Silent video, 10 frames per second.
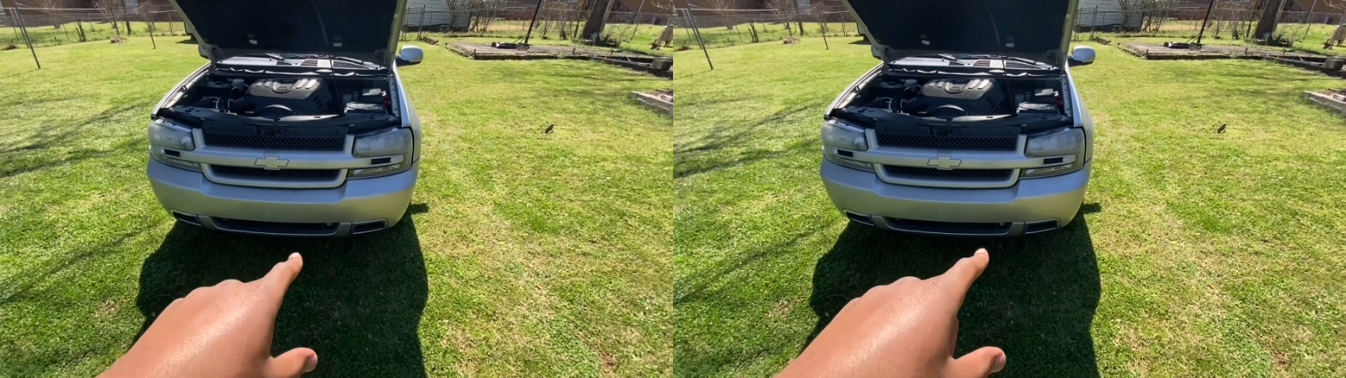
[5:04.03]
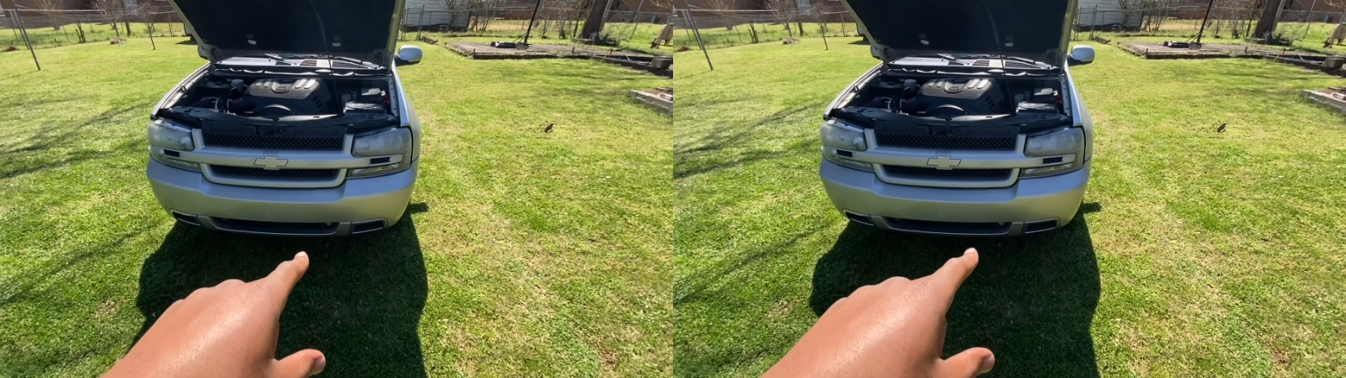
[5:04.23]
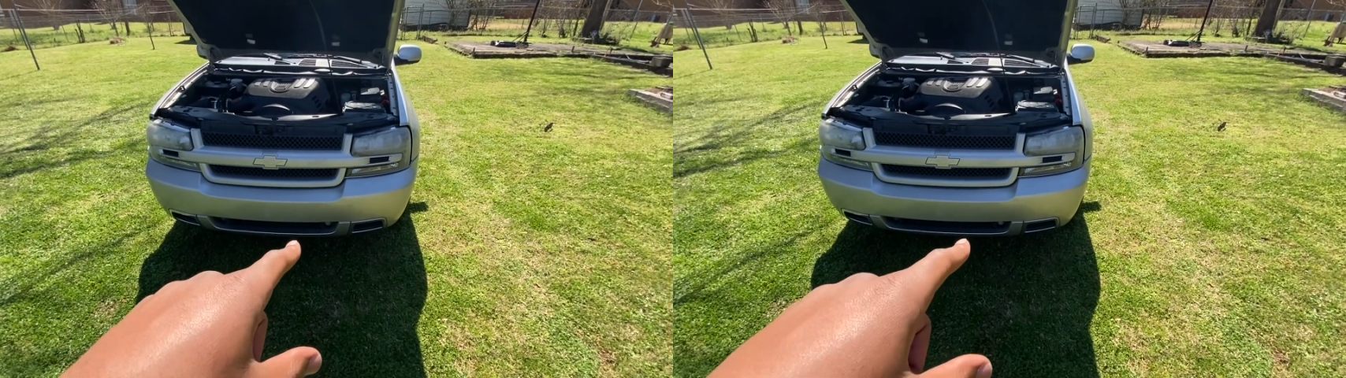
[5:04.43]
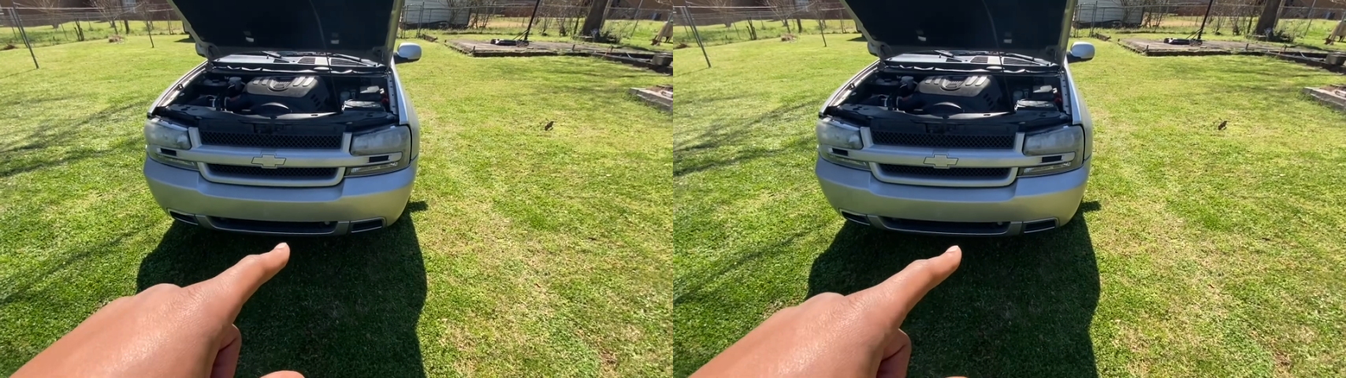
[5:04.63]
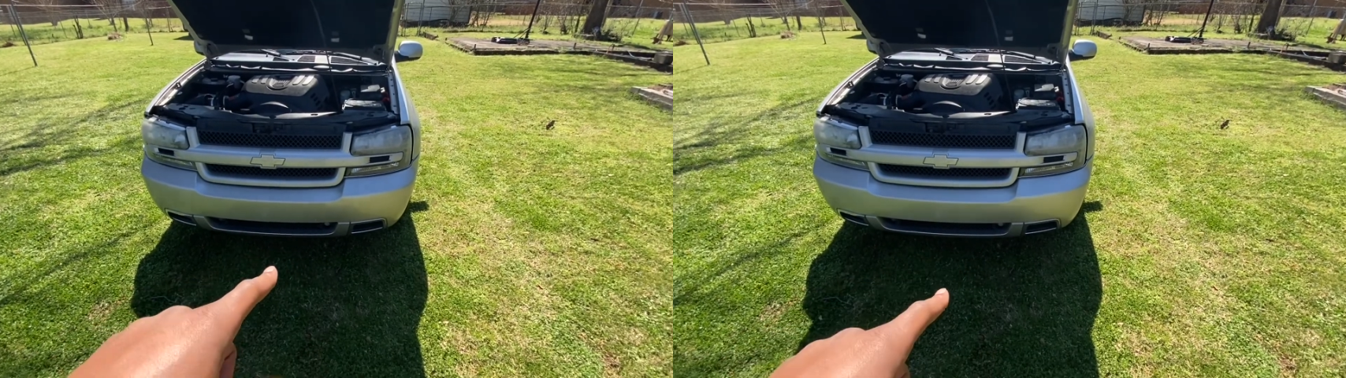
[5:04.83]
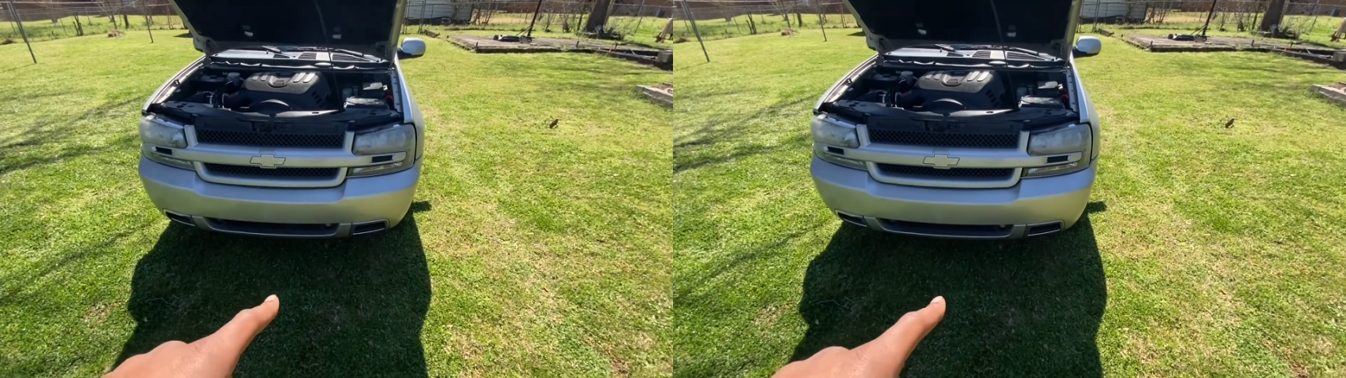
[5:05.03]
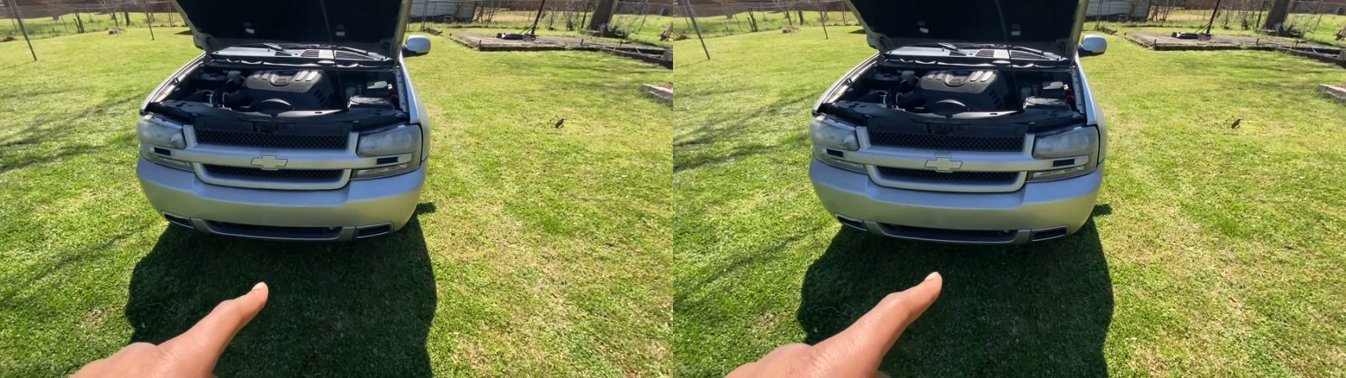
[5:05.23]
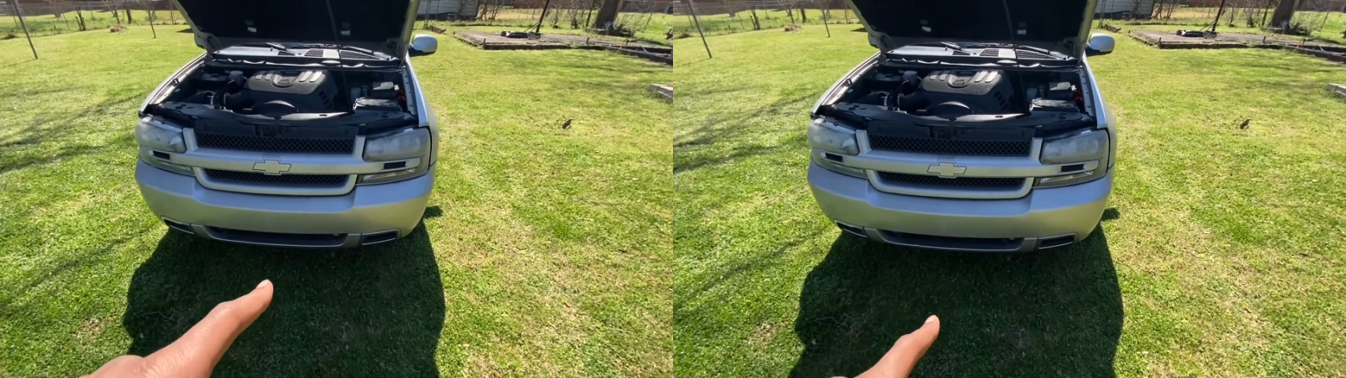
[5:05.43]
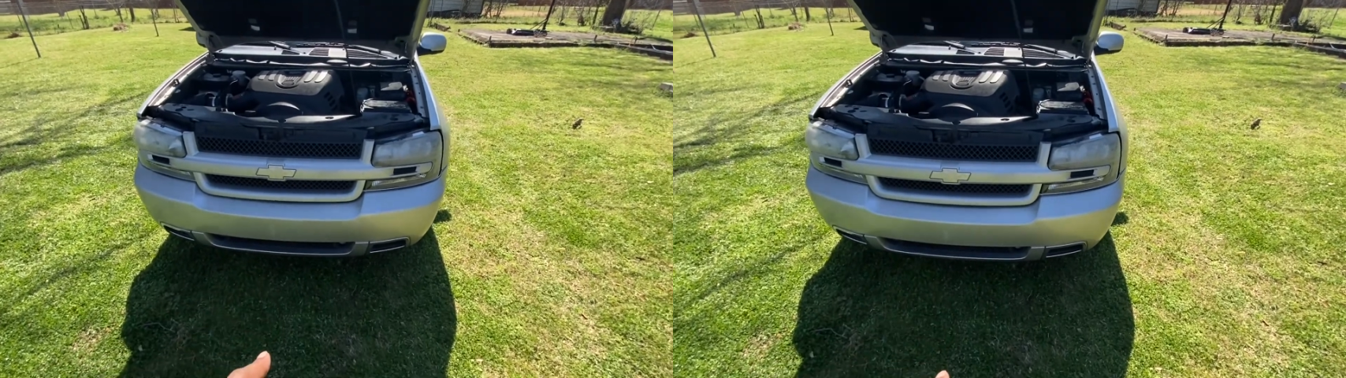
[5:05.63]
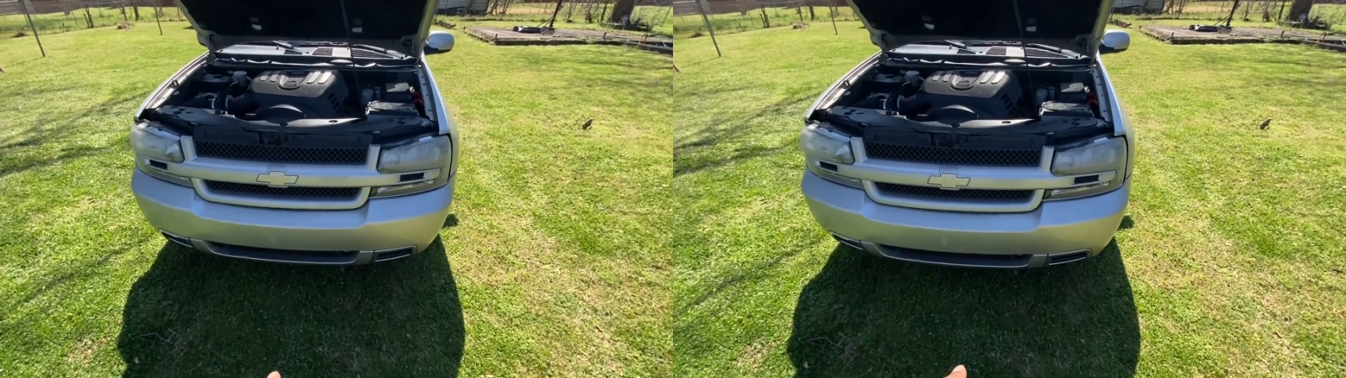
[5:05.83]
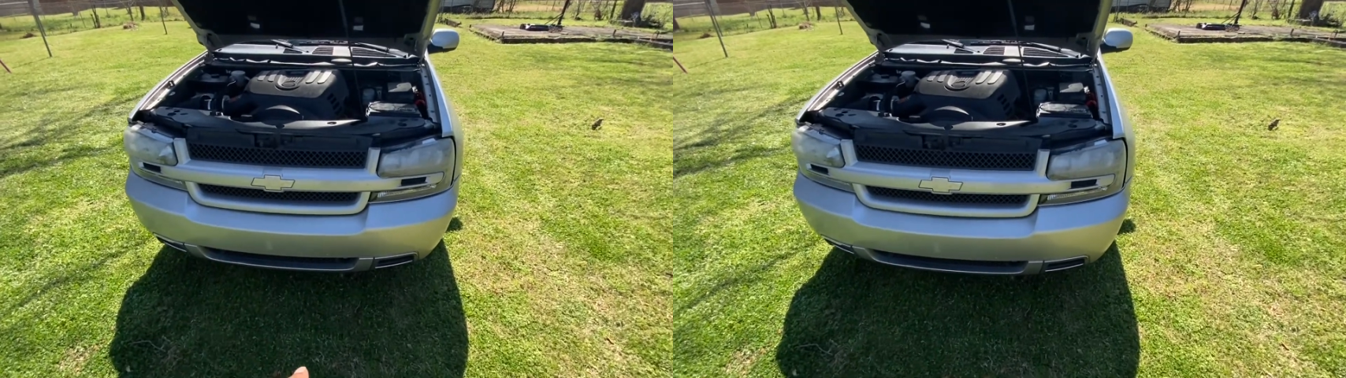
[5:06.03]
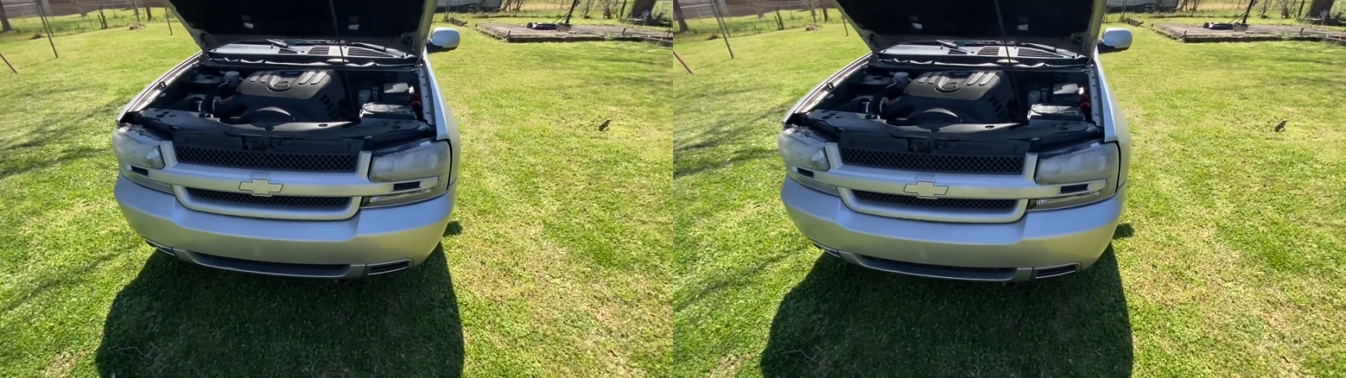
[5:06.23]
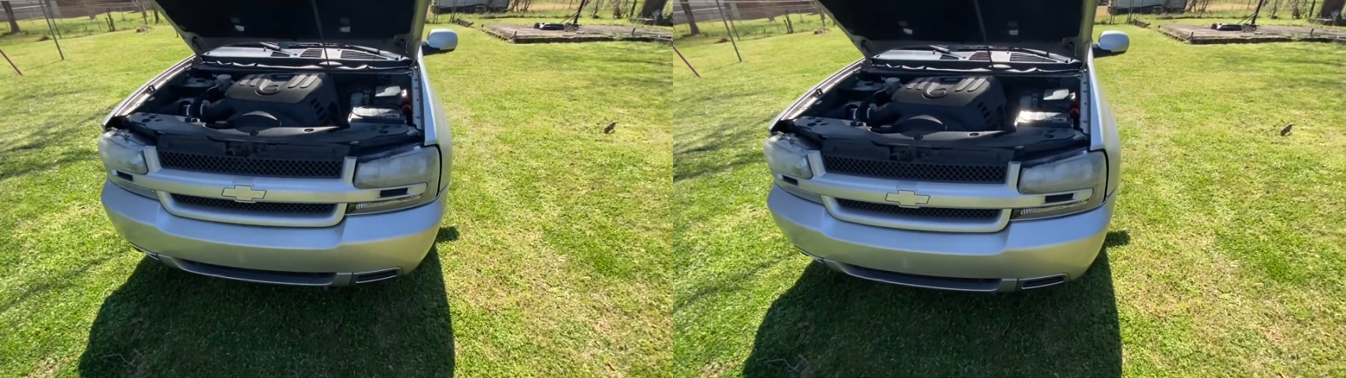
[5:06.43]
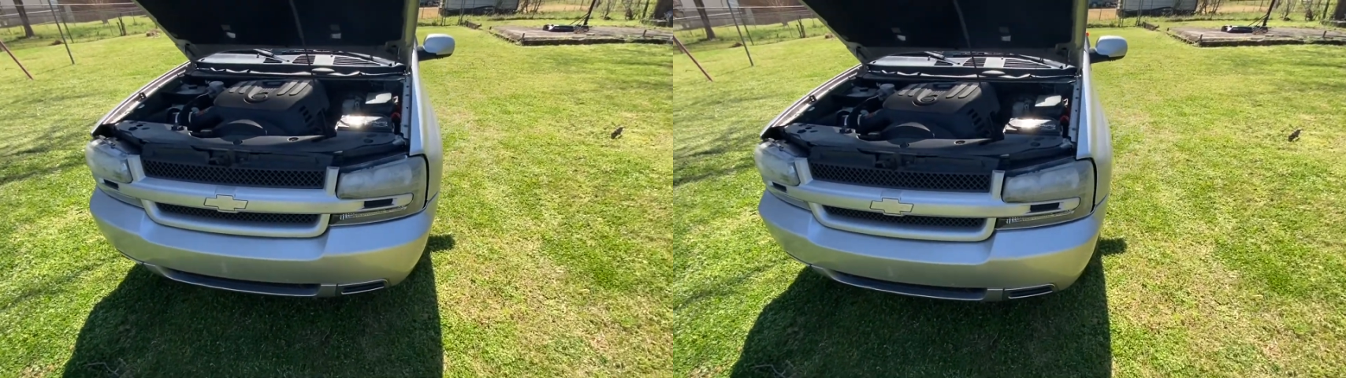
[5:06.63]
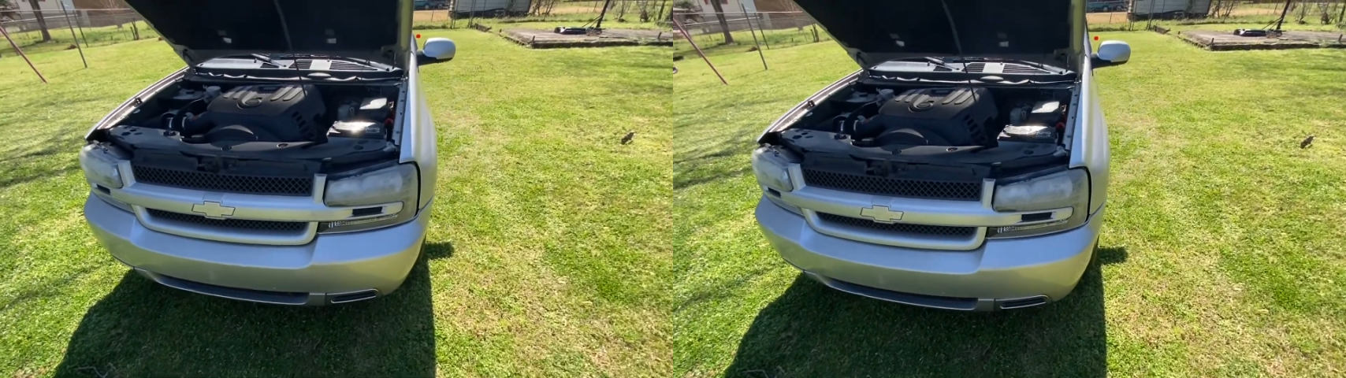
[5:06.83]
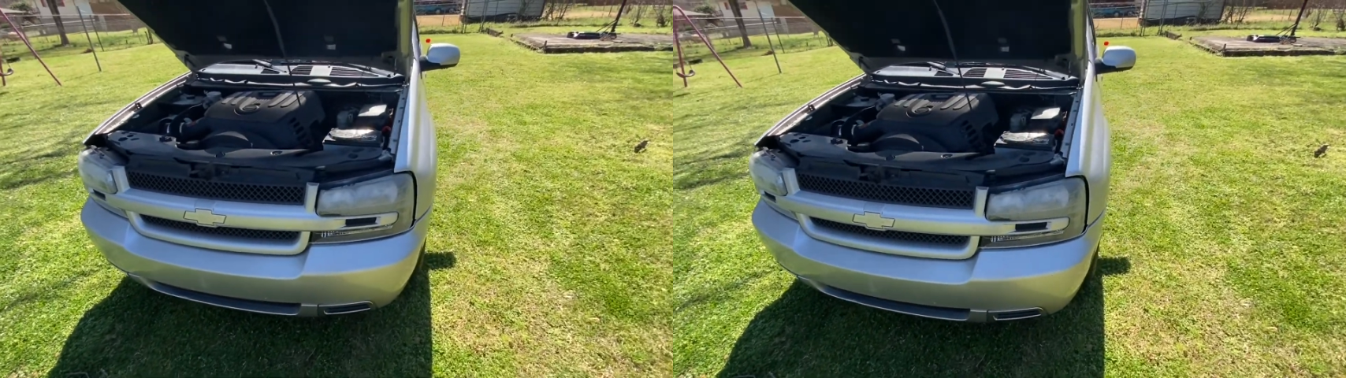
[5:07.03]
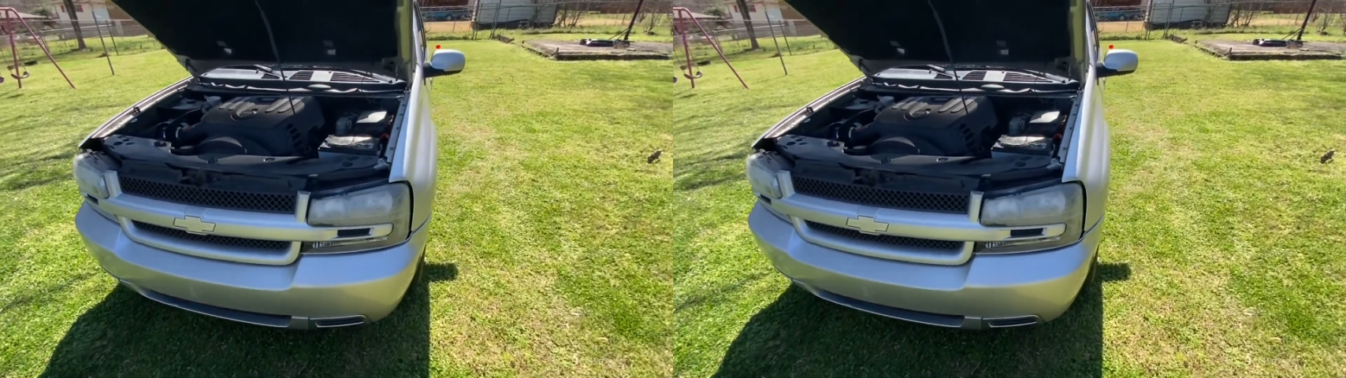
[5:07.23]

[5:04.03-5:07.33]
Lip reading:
[unreadable: no face in view]